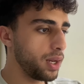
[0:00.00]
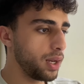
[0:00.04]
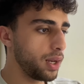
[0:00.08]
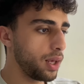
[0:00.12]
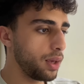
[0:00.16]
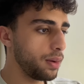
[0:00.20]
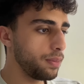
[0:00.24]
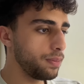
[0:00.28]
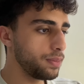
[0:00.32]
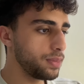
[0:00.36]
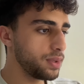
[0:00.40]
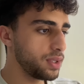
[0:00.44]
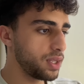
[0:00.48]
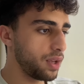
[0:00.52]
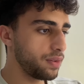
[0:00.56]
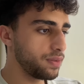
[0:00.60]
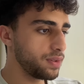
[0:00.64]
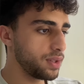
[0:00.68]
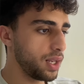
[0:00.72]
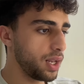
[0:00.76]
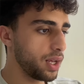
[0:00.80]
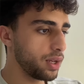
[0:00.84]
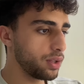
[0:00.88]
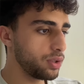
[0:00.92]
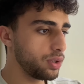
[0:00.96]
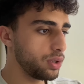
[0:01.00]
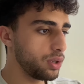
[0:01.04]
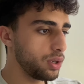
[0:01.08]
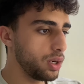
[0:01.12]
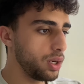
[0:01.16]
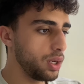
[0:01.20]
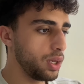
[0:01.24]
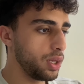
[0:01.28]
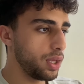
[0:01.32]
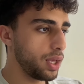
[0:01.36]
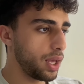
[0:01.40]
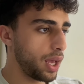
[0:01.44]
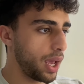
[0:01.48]
name, save selector,
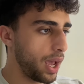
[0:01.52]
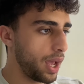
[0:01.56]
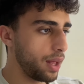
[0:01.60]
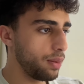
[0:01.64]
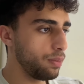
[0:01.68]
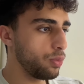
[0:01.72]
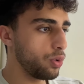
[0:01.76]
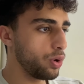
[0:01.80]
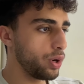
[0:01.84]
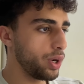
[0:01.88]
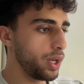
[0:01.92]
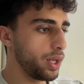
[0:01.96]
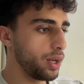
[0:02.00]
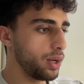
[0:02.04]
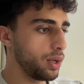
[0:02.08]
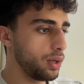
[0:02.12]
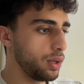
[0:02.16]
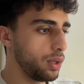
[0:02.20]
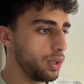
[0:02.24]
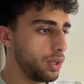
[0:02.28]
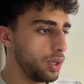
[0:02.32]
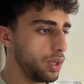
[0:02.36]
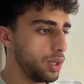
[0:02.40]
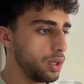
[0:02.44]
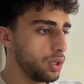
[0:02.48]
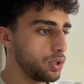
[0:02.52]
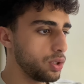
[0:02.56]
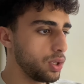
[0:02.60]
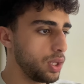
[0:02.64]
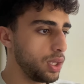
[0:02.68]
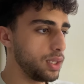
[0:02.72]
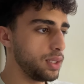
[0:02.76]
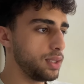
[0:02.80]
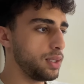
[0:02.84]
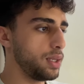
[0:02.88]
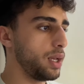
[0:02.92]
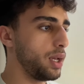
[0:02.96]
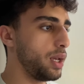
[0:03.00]
add more data. So
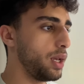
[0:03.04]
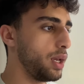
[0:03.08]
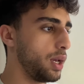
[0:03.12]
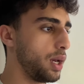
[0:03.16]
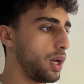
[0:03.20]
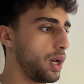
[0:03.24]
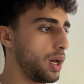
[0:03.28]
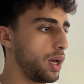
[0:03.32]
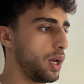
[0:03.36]
let's say